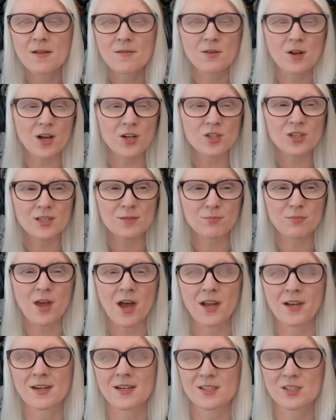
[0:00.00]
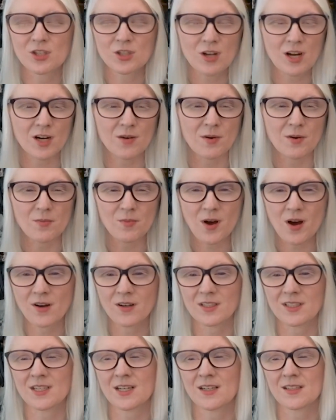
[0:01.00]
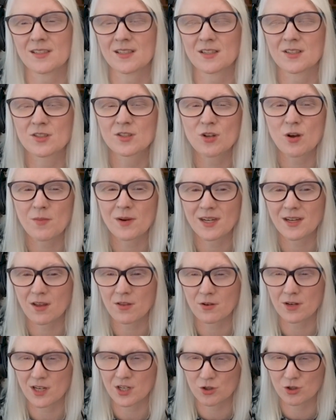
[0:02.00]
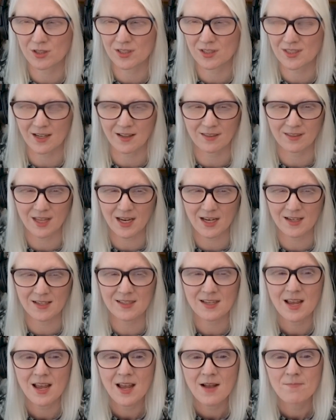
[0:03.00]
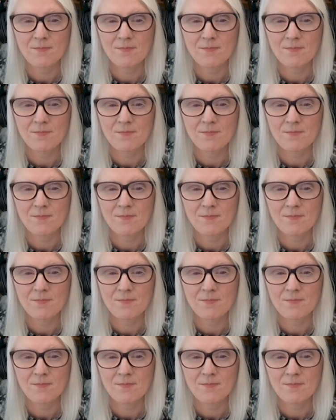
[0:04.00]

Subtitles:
Not just blindness. You talk about politics and so many other interesting things.